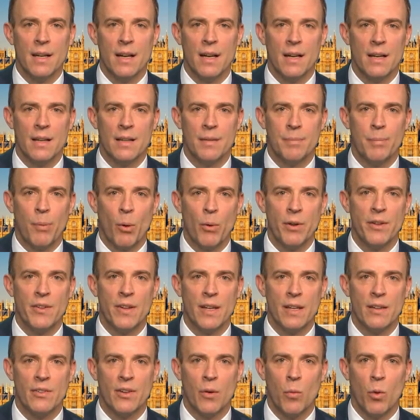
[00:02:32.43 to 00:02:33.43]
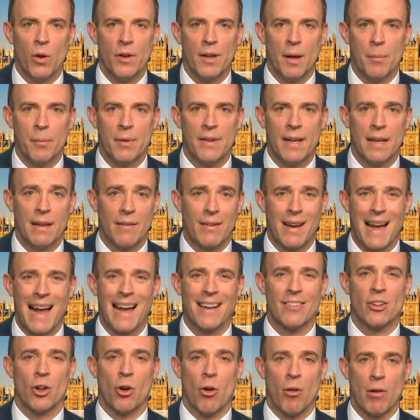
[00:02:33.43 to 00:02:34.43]
uh, pointing to what Number 10 have
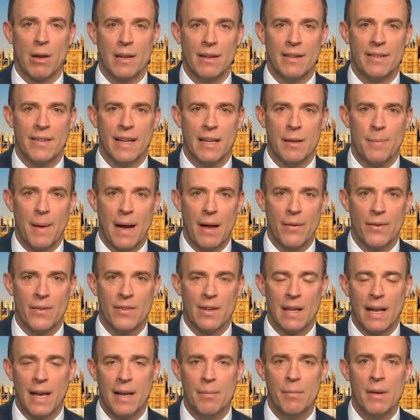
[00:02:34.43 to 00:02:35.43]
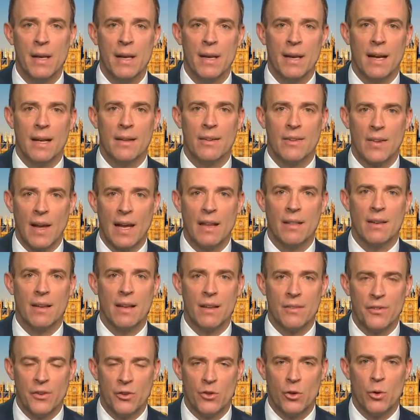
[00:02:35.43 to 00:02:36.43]
categorically said about this claim and saying that
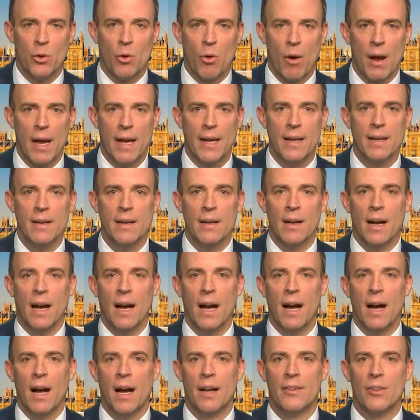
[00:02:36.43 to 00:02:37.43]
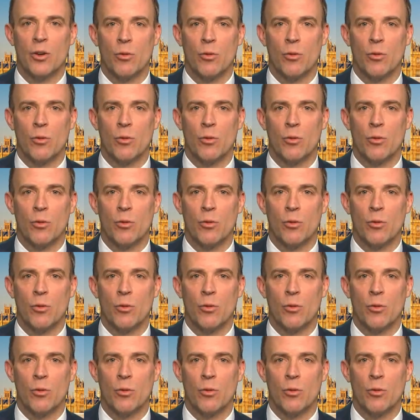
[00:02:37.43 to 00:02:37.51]
it's for Sue Gray uh,